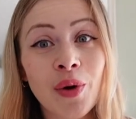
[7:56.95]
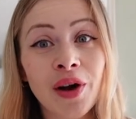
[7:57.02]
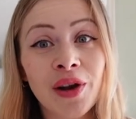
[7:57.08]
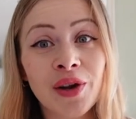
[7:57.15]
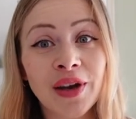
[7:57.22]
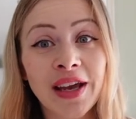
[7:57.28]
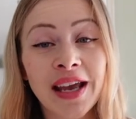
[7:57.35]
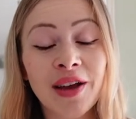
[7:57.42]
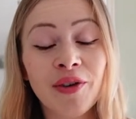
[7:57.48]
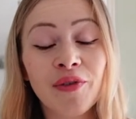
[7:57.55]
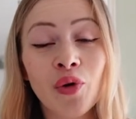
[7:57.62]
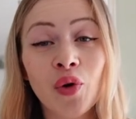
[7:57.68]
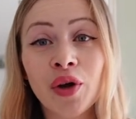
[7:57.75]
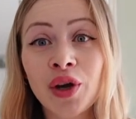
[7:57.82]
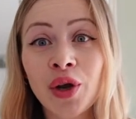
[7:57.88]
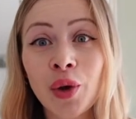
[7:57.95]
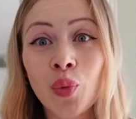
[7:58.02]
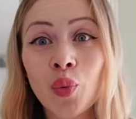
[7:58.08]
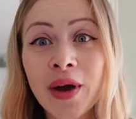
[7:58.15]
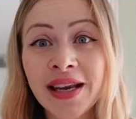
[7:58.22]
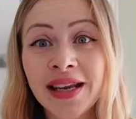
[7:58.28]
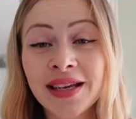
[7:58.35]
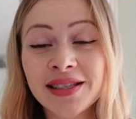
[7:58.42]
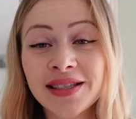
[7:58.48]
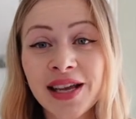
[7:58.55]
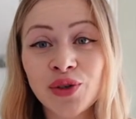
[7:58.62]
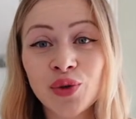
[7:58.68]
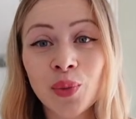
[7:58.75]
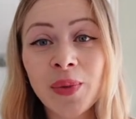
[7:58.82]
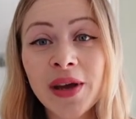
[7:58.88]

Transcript: are looking for a new weaning essential